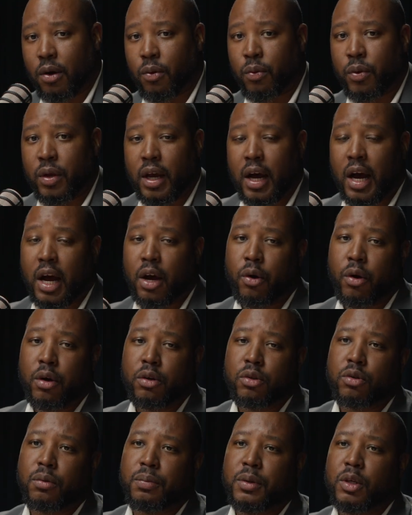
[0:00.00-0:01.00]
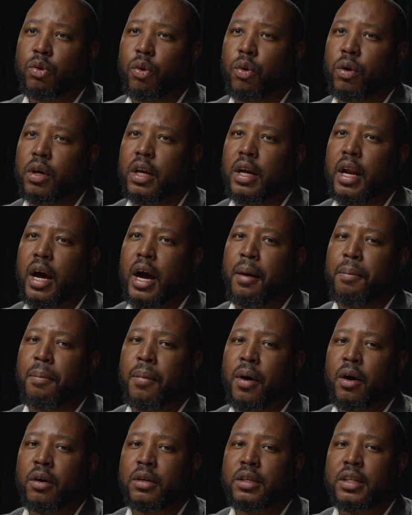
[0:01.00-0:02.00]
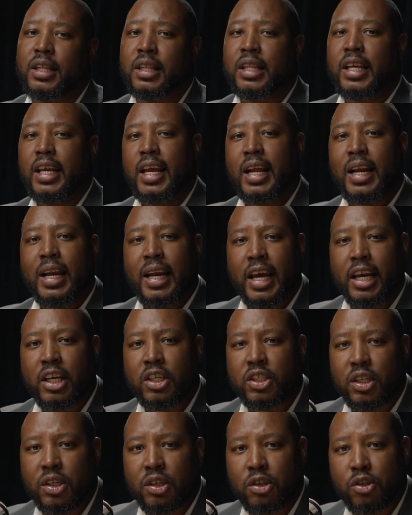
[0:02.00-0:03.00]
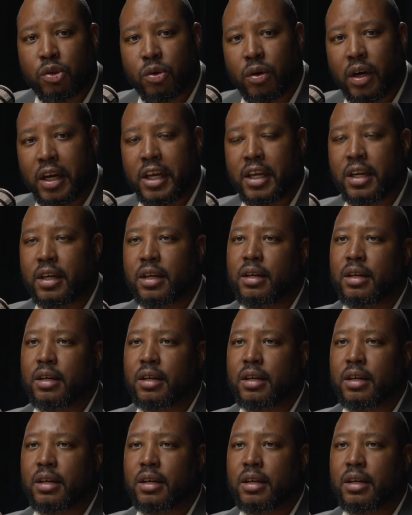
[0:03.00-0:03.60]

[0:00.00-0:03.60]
we are going to be talking about the election trade,